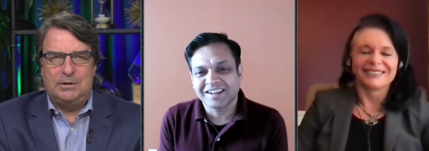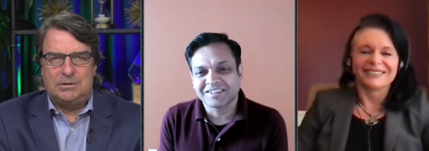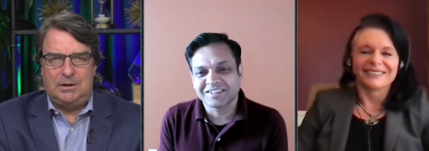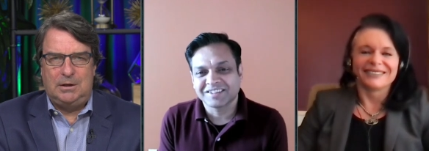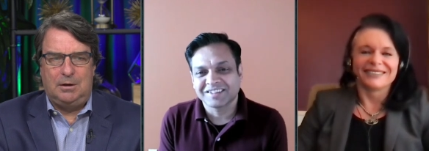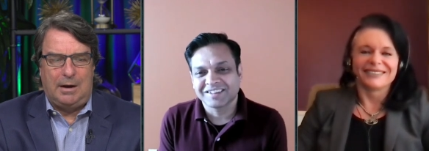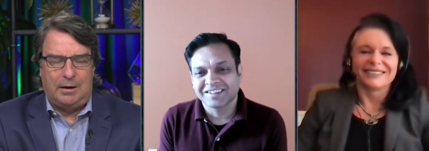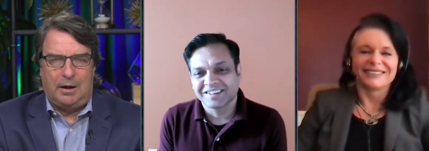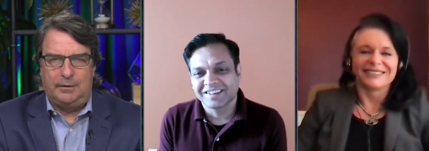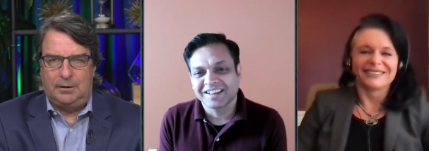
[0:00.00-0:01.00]
Speaker 1: thanks. see you out
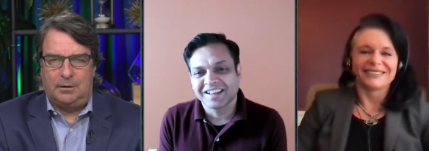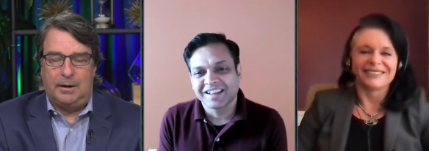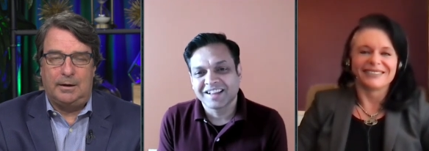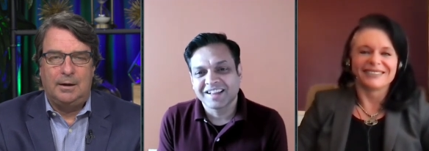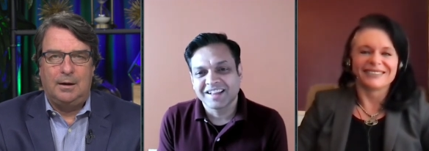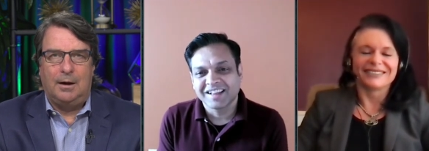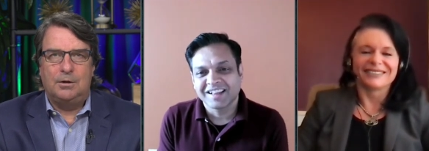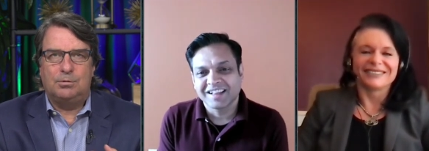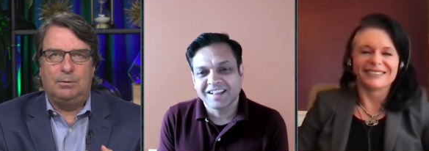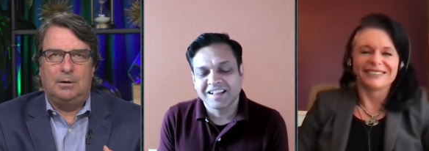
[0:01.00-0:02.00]
on the internet, on
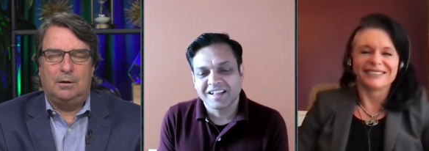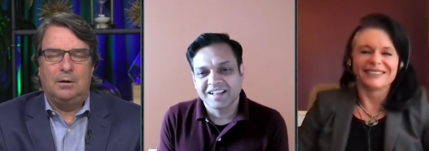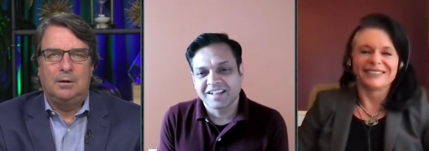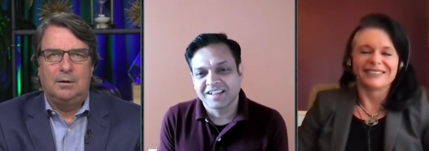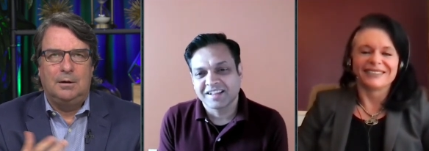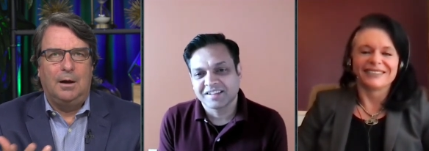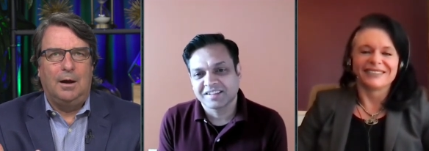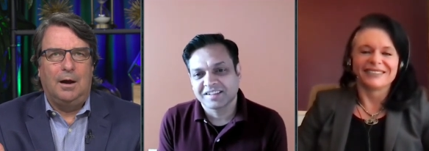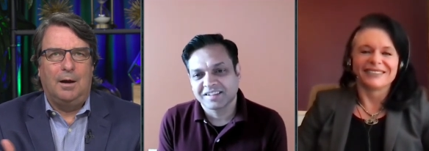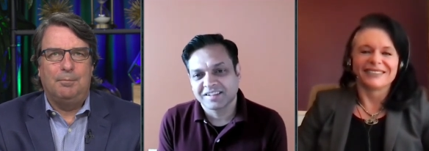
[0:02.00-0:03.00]
Twitter,
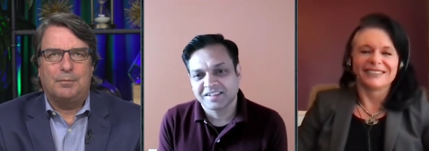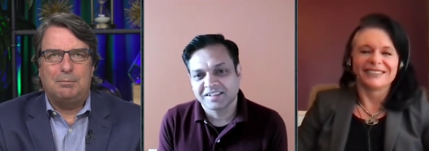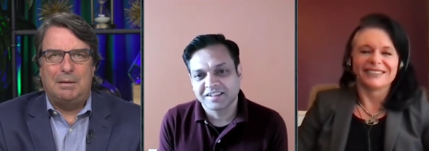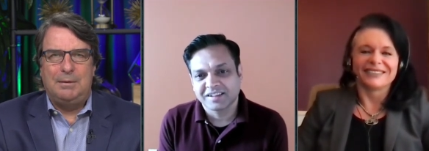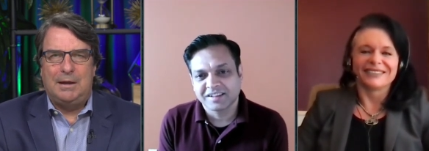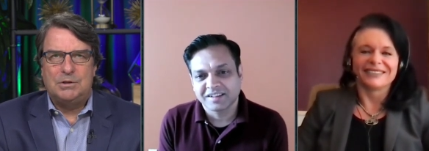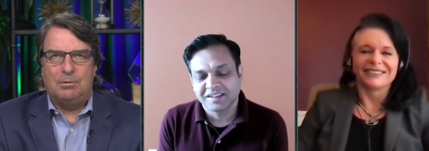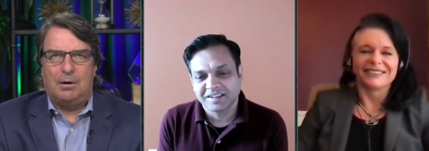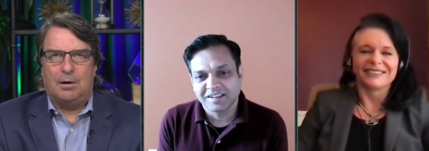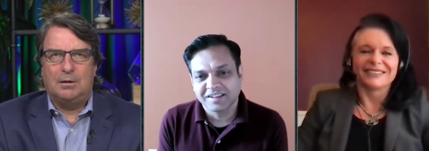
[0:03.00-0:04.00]
um, maybe get you on
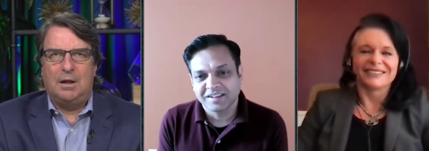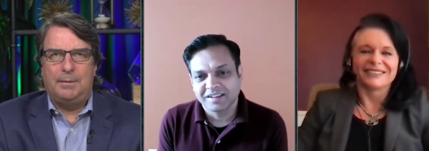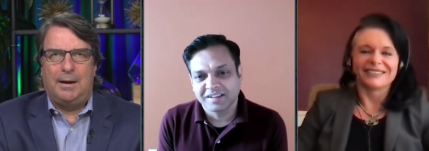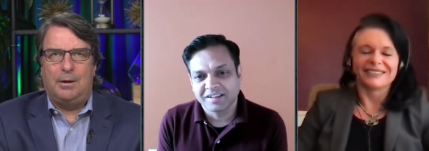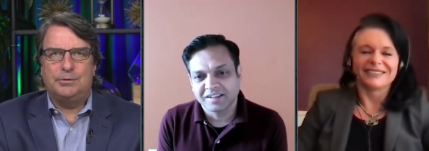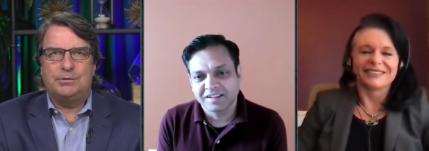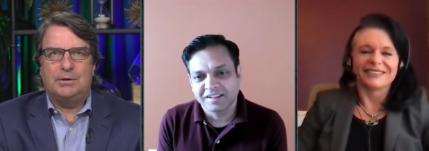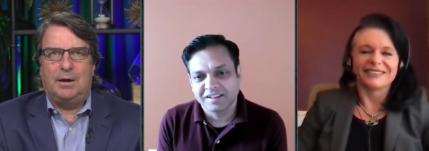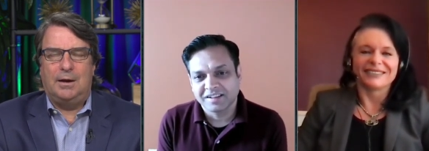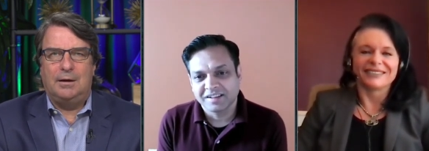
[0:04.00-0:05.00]
our clubhouse
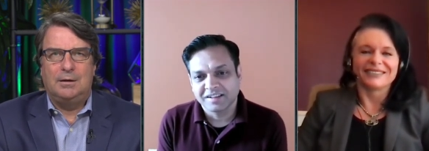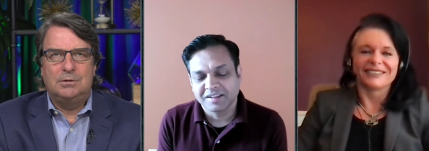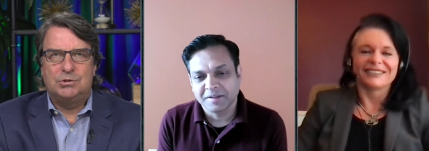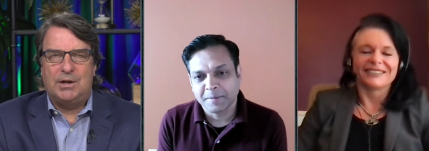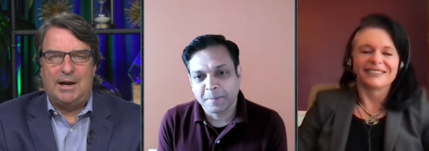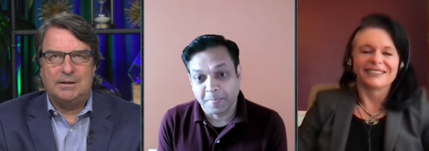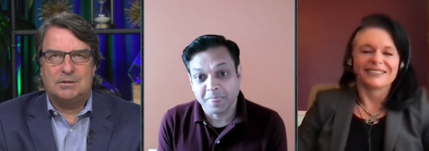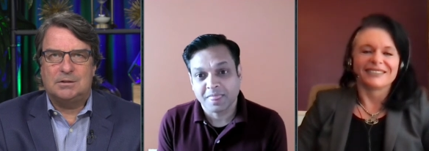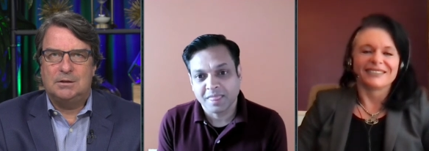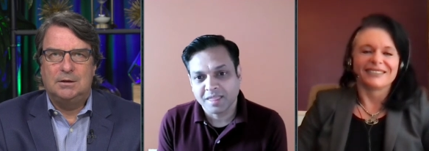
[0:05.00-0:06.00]
uh,
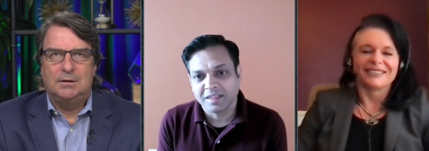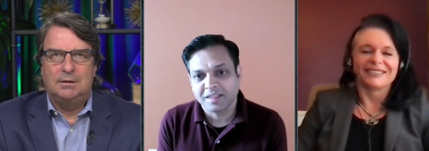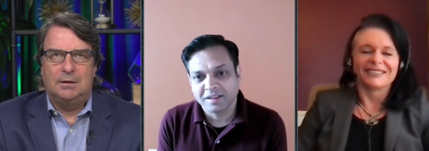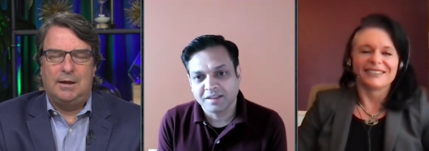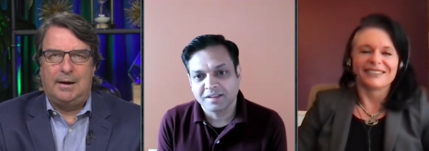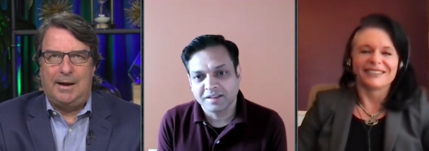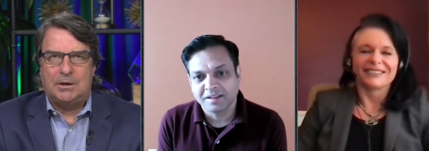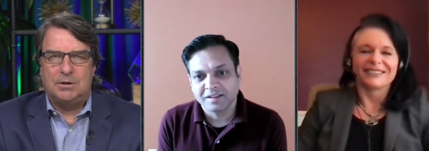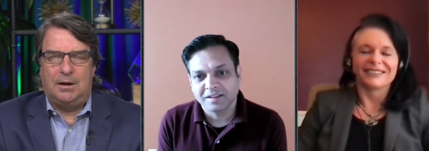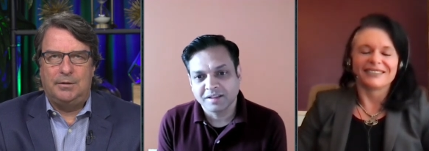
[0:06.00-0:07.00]
chats. A lot of
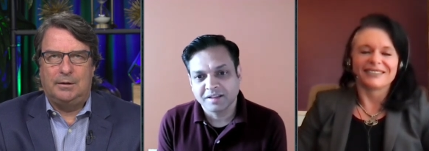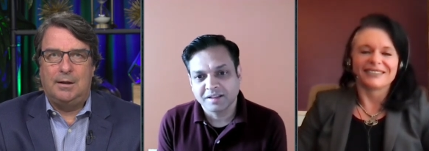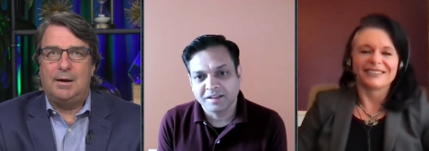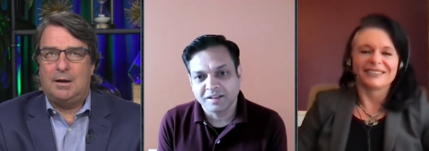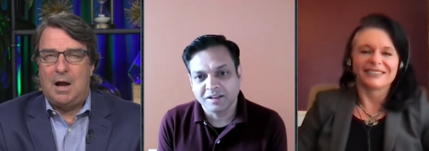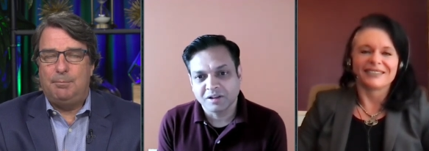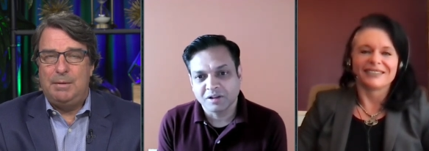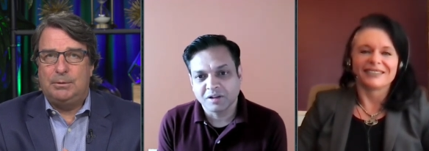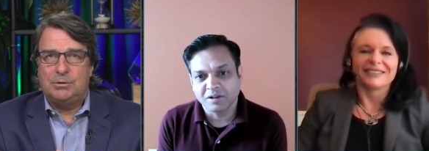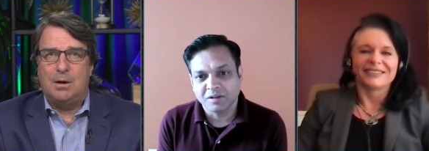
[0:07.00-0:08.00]
action out there. A lot of people
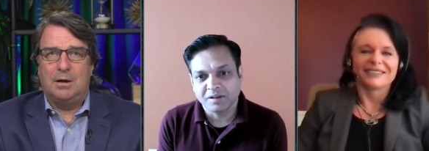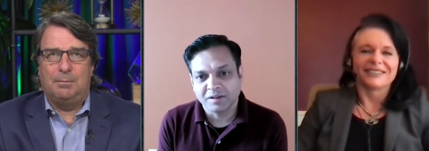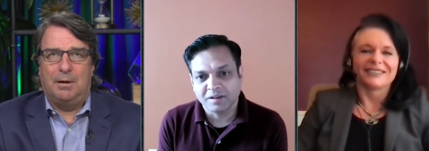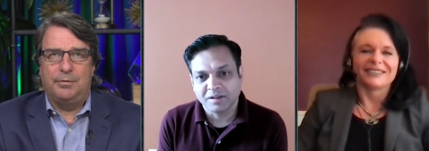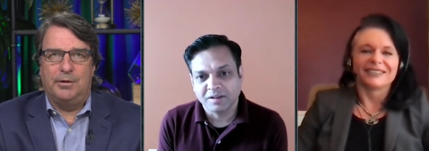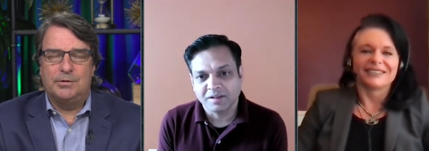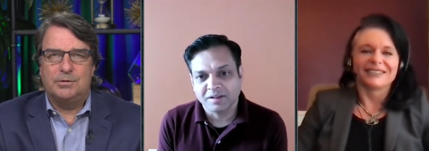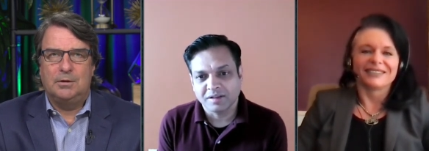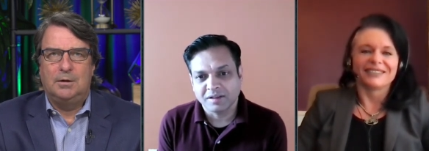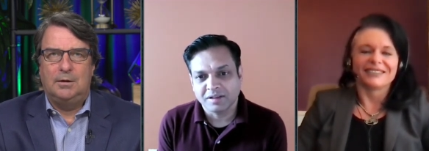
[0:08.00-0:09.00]
talking about this,
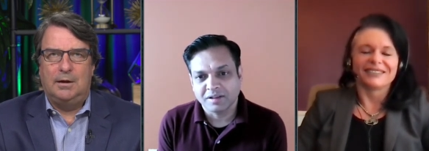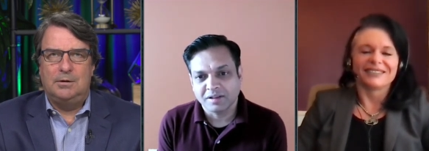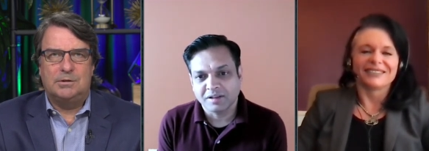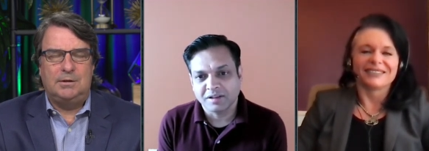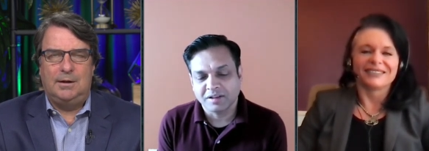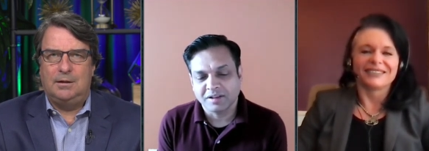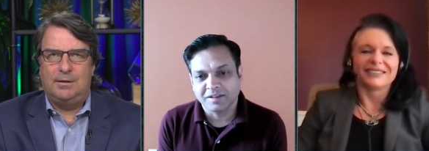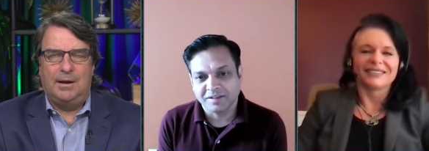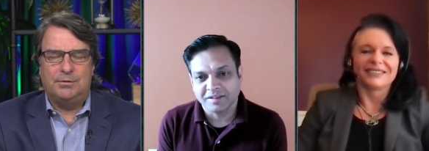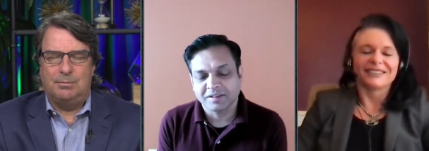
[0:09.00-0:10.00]
and you're seeing
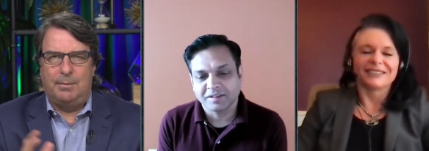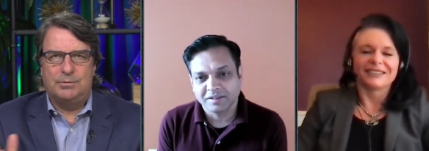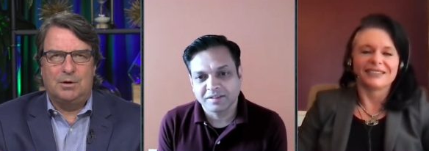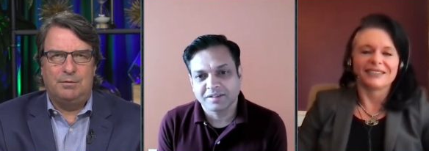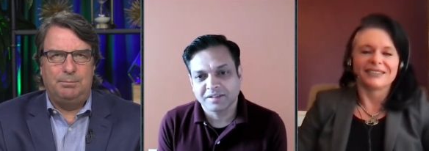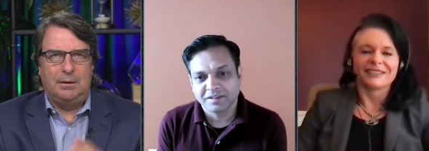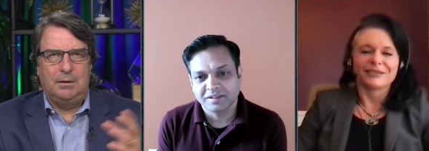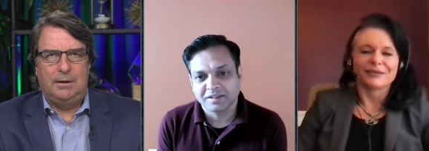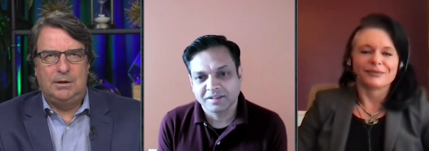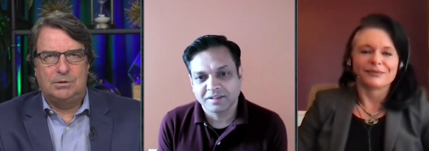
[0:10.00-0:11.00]
things from
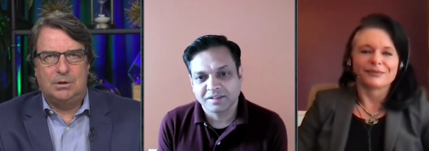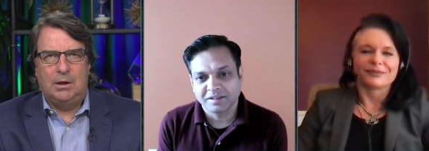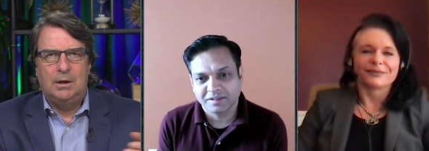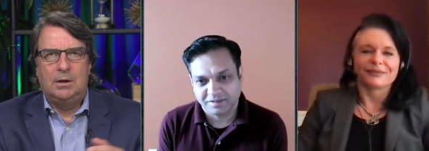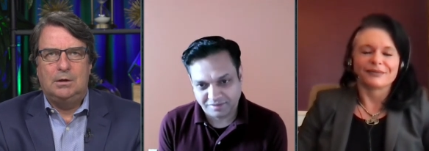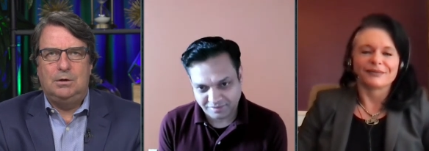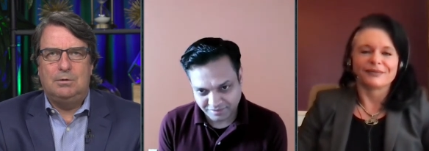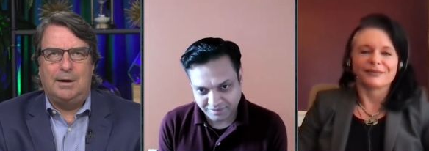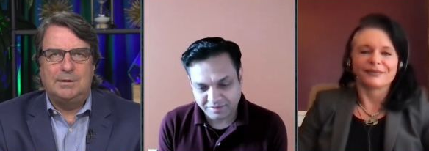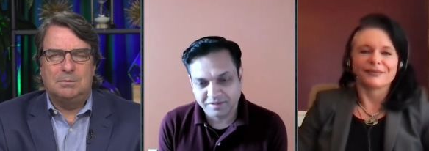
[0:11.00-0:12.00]
observability to new
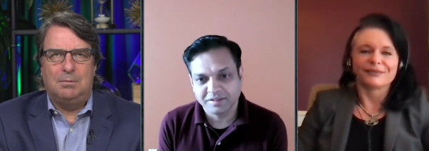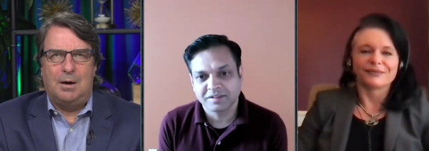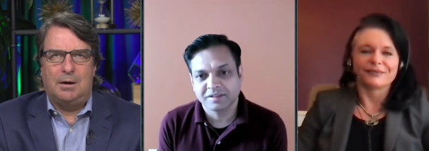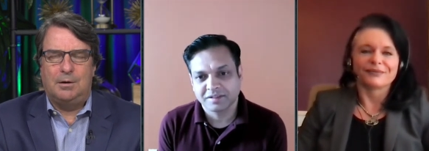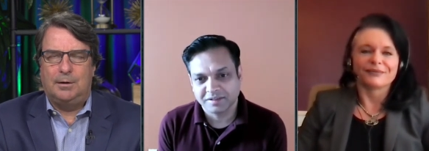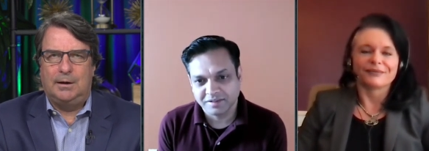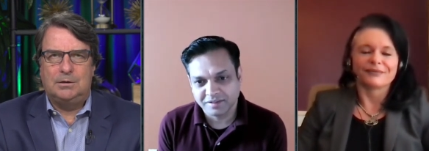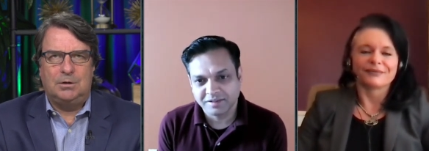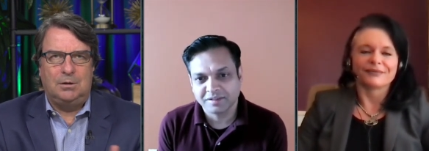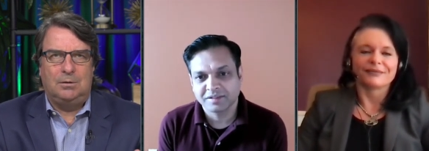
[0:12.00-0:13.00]
kinds of monitoring
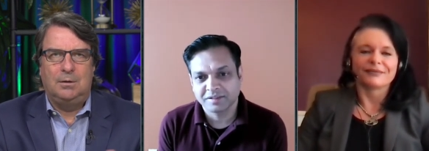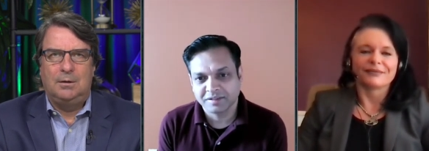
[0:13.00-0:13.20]
to